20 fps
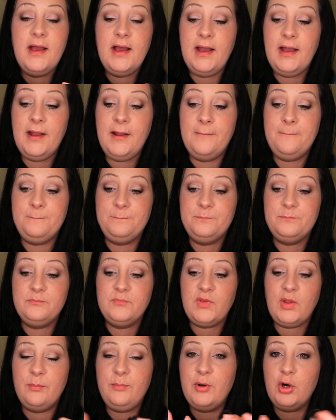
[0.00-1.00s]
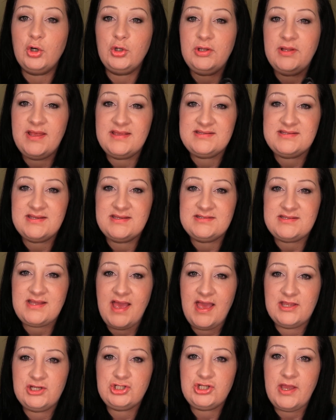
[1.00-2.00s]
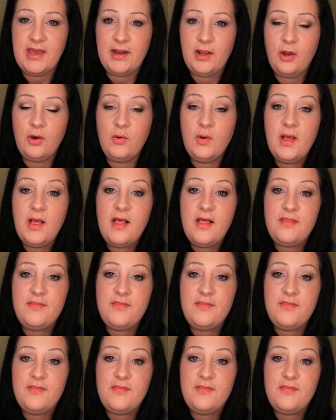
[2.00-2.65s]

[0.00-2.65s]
Pearlescent eyeshadow